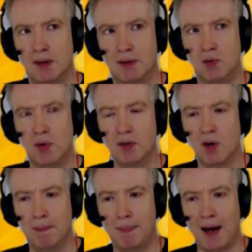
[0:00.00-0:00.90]
during
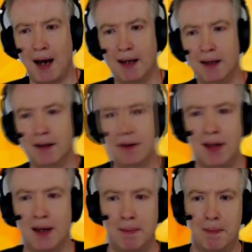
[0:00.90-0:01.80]
compile,
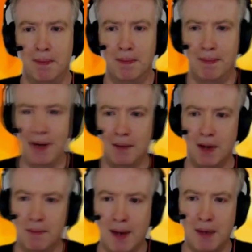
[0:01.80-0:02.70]
the
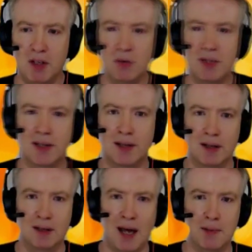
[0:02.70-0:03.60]
Babel, Babel uses
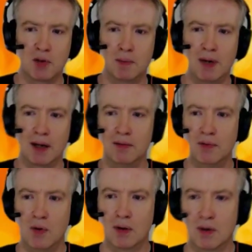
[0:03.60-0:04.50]
the TypeScript plugin
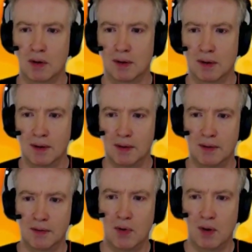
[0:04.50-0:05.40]
for,
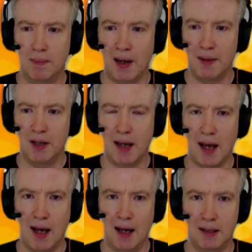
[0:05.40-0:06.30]
for Babel,
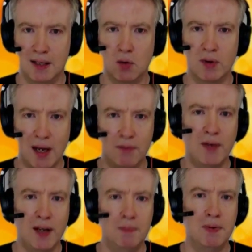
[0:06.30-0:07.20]
and so there
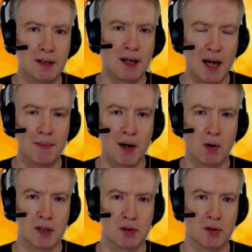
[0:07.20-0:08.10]
will be type
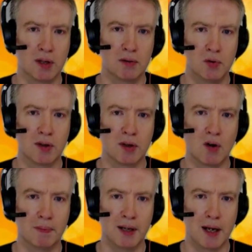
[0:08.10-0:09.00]
errors during the
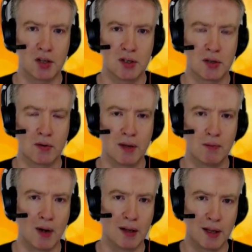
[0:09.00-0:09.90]
compilation. So the
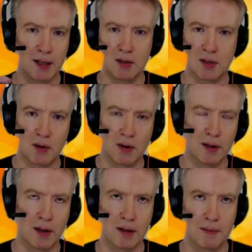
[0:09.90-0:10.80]
one that you saw
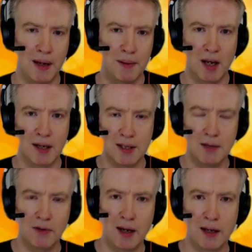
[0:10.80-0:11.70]
in the Babel R C
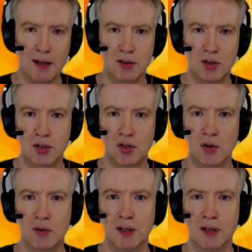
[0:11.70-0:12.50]
file I just showed,